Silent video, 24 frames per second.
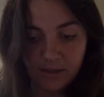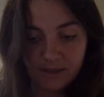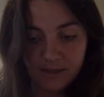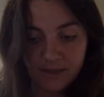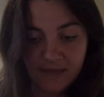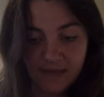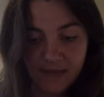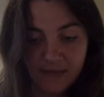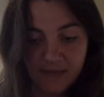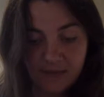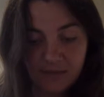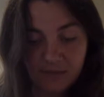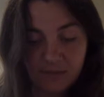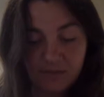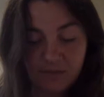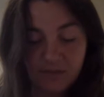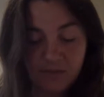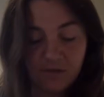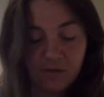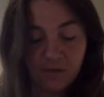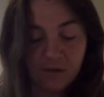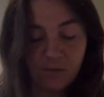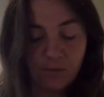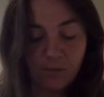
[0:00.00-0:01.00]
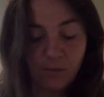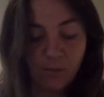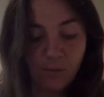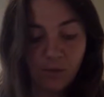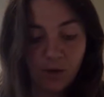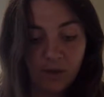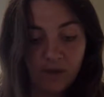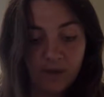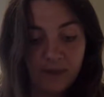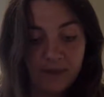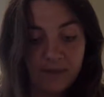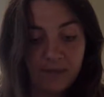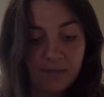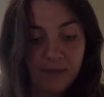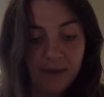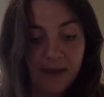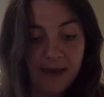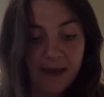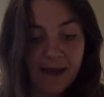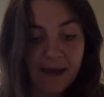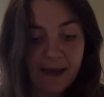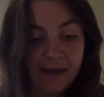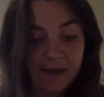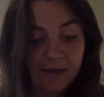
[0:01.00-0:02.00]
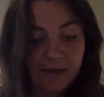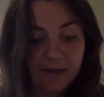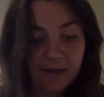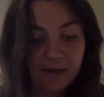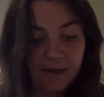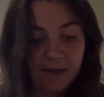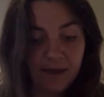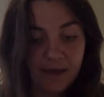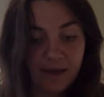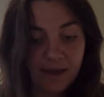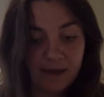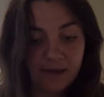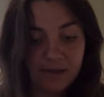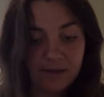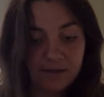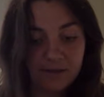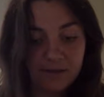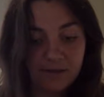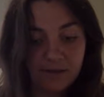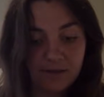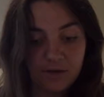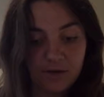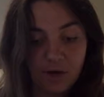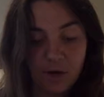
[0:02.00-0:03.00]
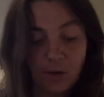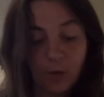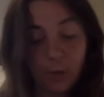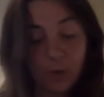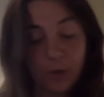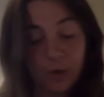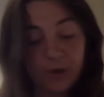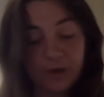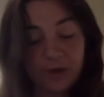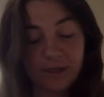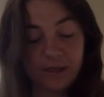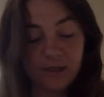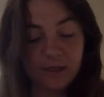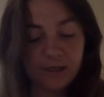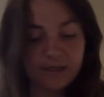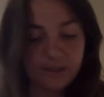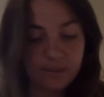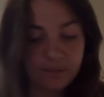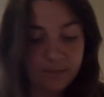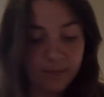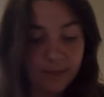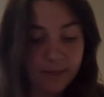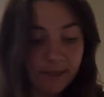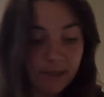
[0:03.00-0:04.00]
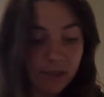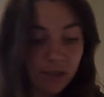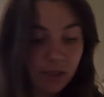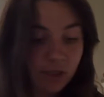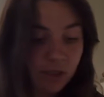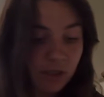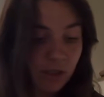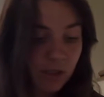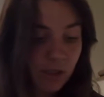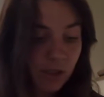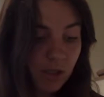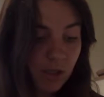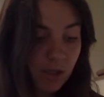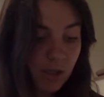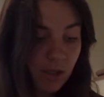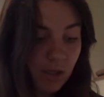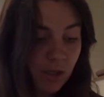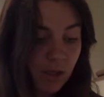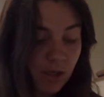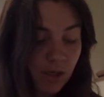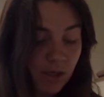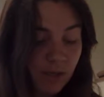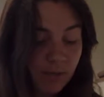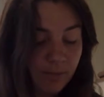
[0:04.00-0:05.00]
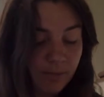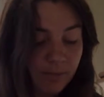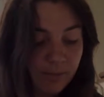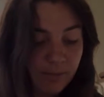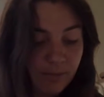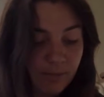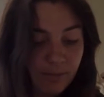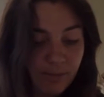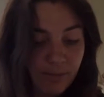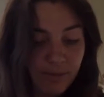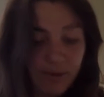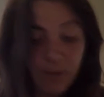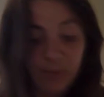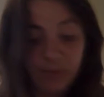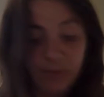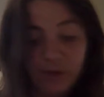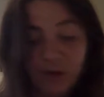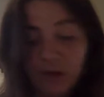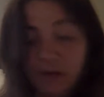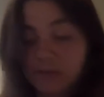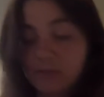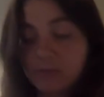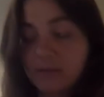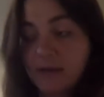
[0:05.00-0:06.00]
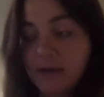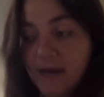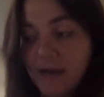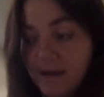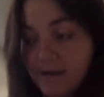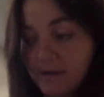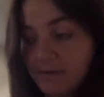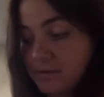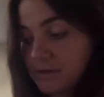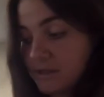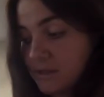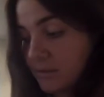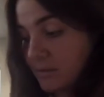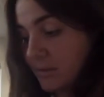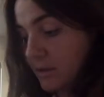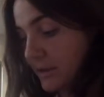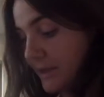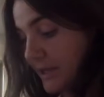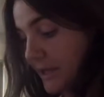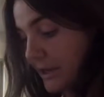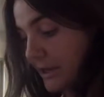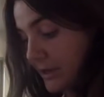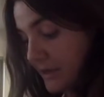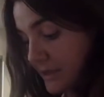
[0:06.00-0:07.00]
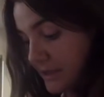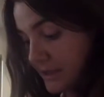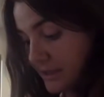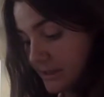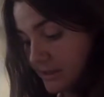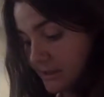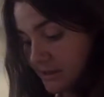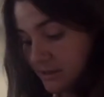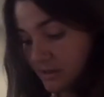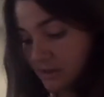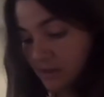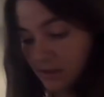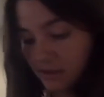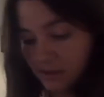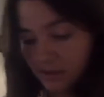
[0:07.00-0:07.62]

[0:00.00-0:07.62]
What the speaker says: tend to be more laid back and not worry as much. But we also have similarities.